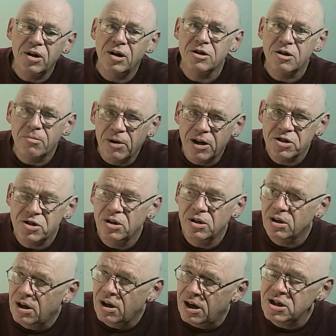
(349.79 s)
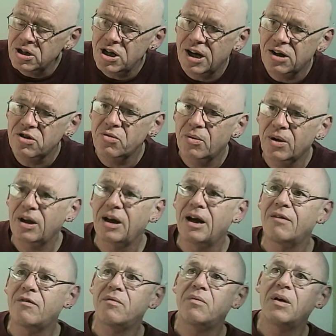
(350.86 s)
interpersonal context where they
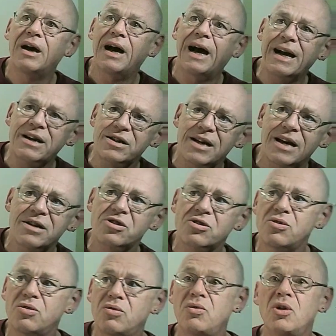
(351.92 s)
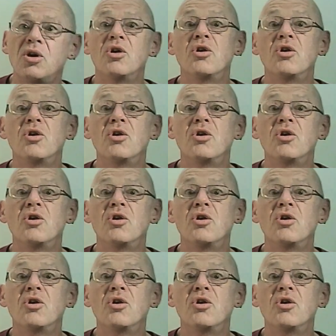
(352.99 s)
have access to